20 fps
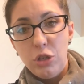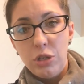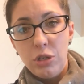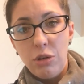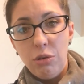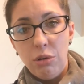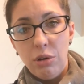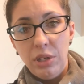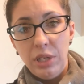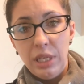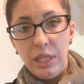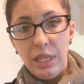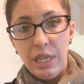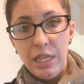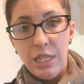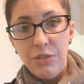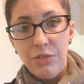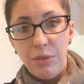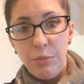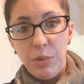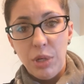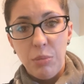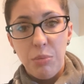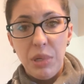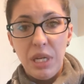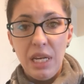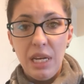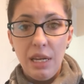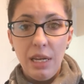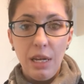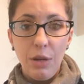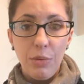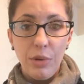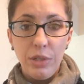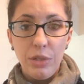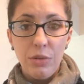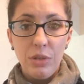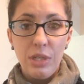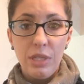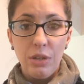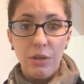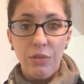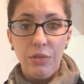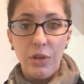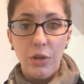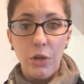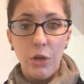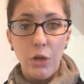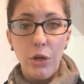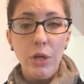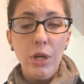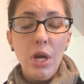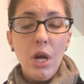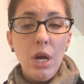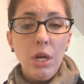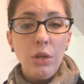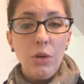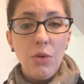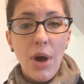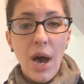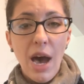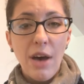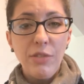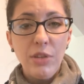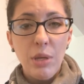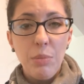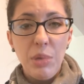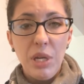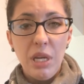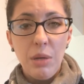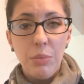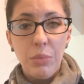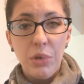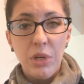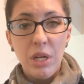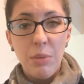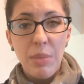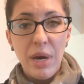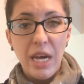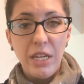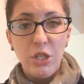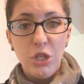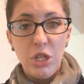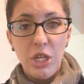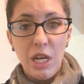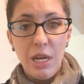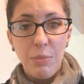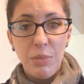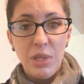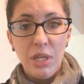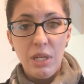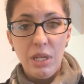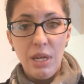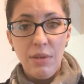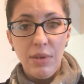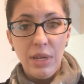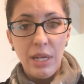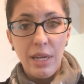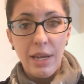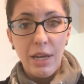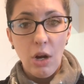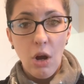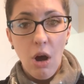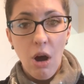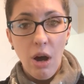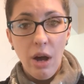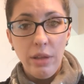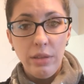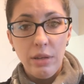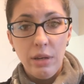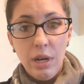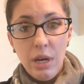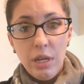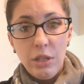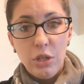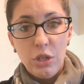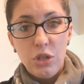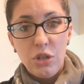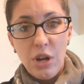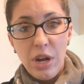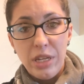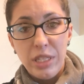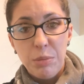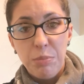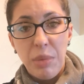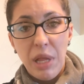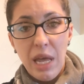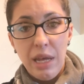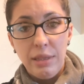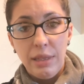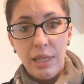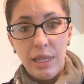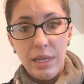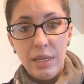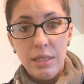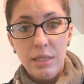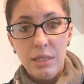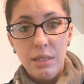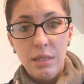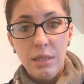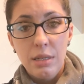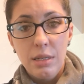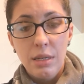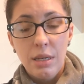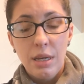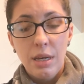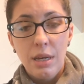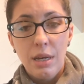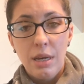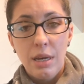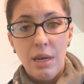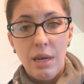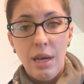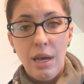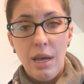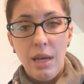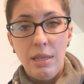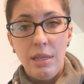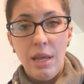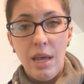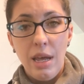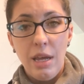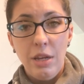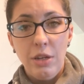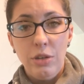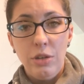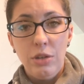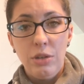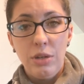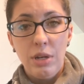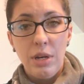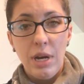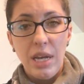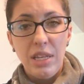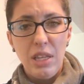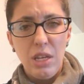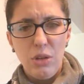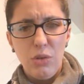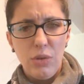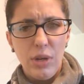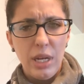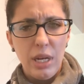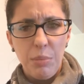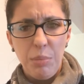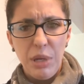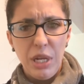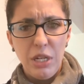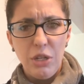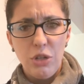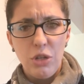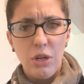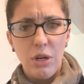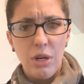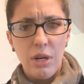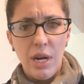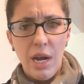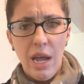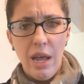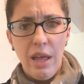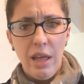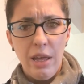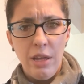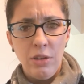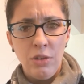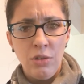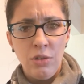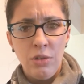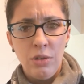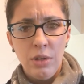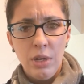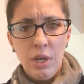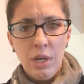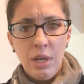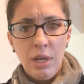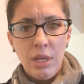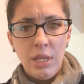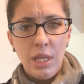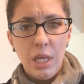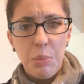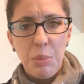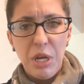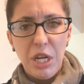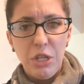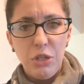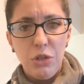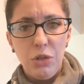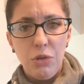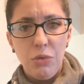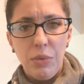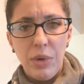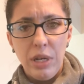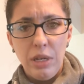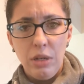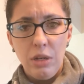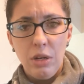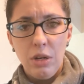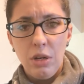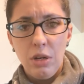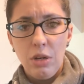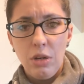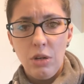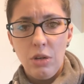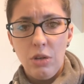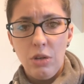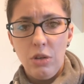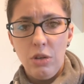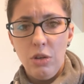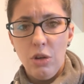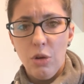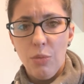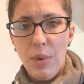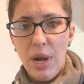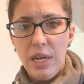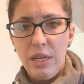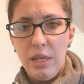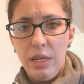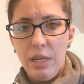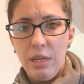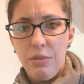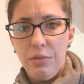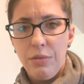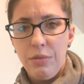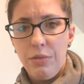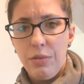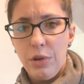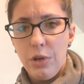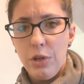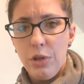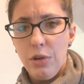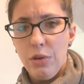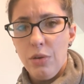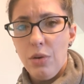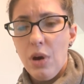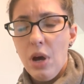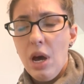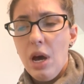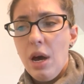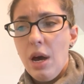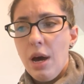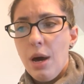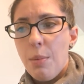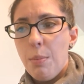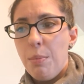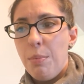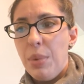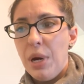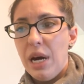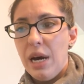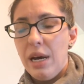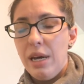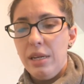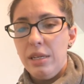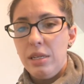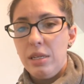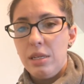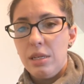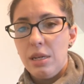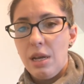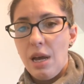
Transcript: go on the list from the beginning when you still feel good. You have to be in pretty bad shape to even get on the transplant list. And then I think you get a pager and they page you when you're ready for you. But